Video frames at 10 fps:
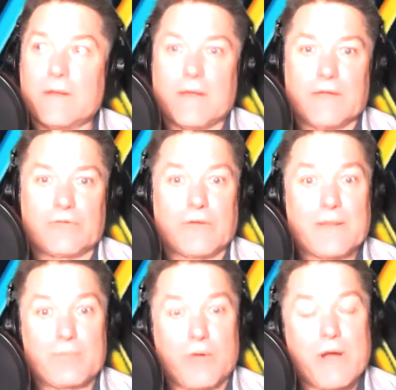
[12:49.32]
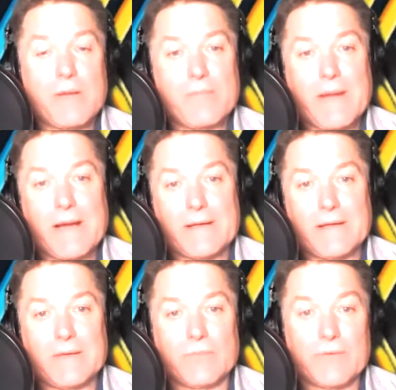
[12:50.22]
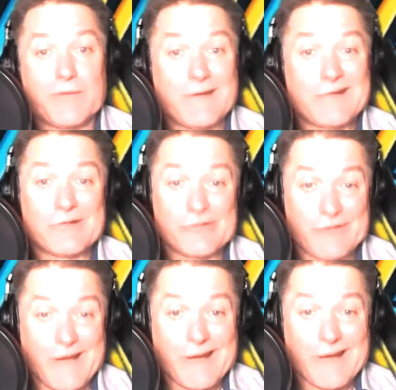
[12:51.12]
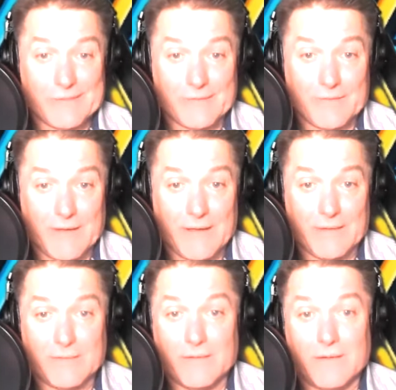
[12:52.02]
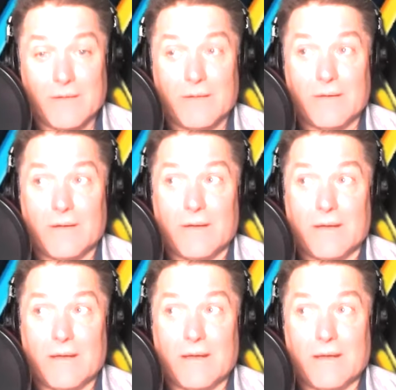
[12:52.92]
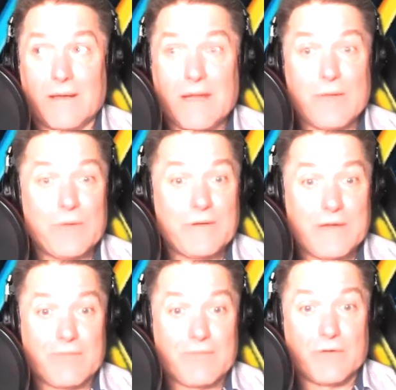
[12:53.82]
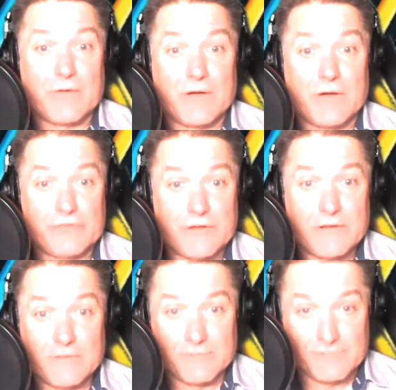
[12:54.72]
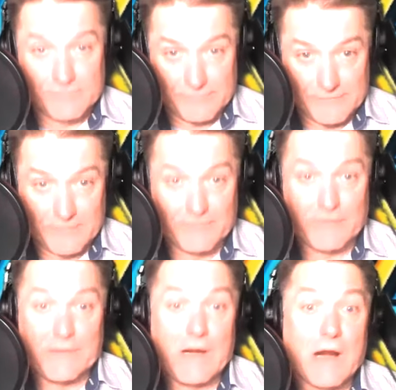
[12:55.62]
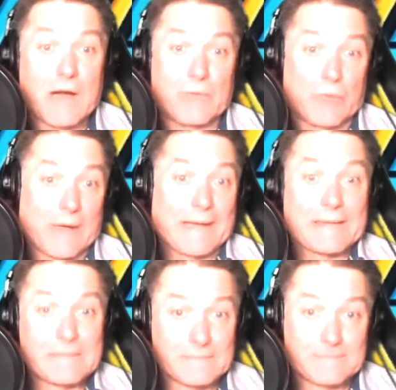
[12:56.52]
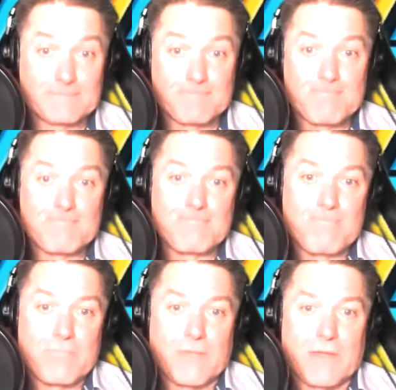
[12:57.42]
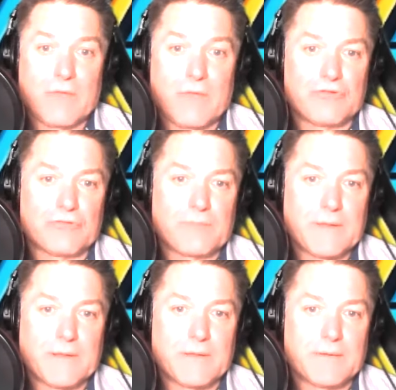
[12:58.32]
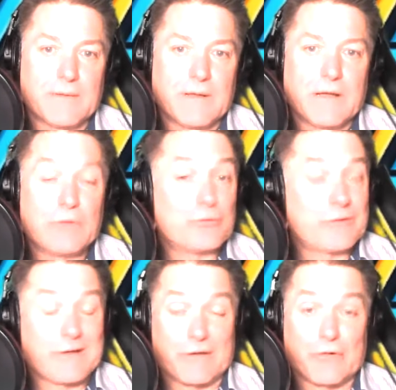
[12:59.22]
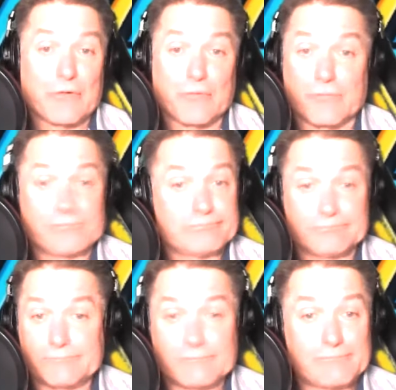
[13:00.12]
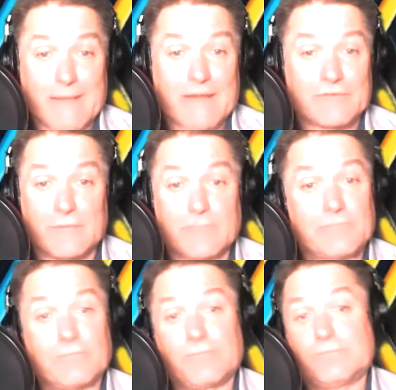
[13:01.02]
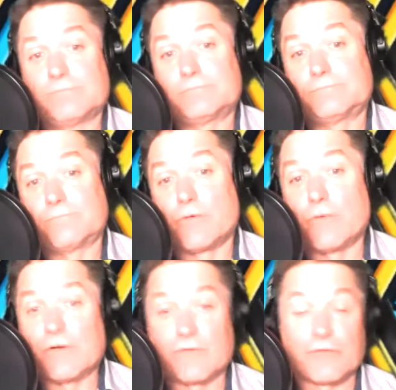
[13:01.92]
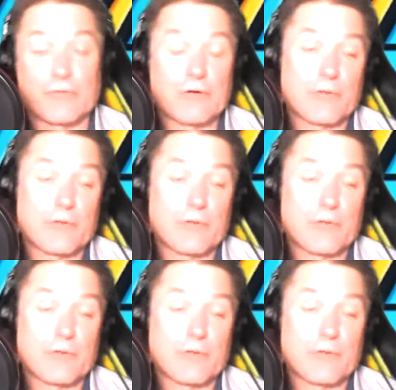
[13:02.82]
And so they brought him back in with the understanding that he would never achieve a very high rank. He would just be a lieutenant colonel maximum for the rest of his career, no